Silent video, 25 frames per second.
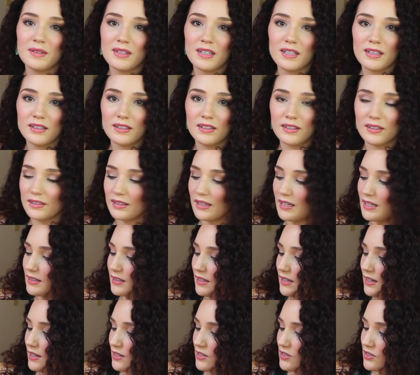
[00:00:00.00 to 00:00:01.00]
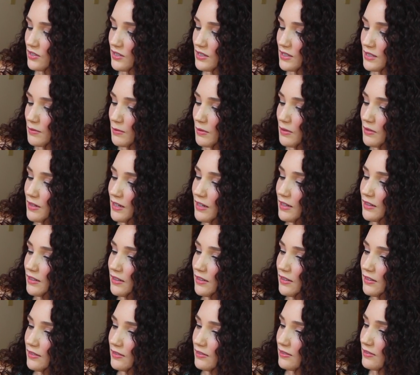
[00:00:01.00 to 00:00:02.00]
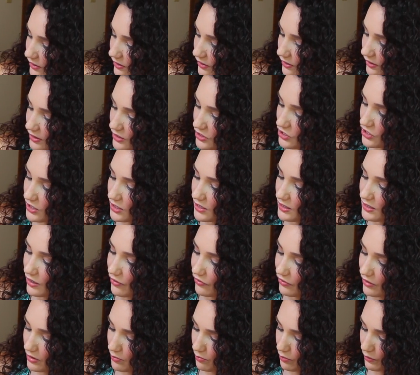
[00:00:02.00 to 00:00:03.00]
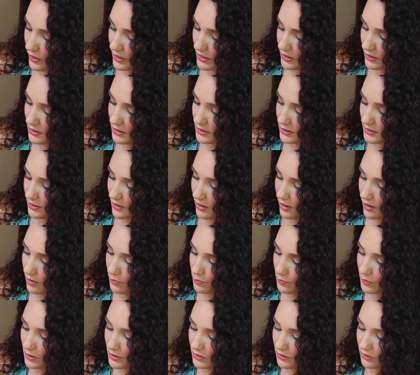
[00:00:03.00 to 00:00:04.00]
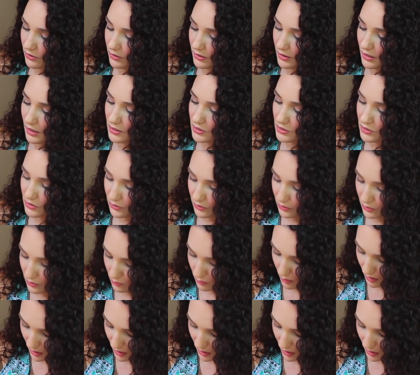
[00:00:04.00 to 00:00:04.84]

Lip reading: what they look like. They actually smell kind of good. But she could definitely break these up and they'll last her a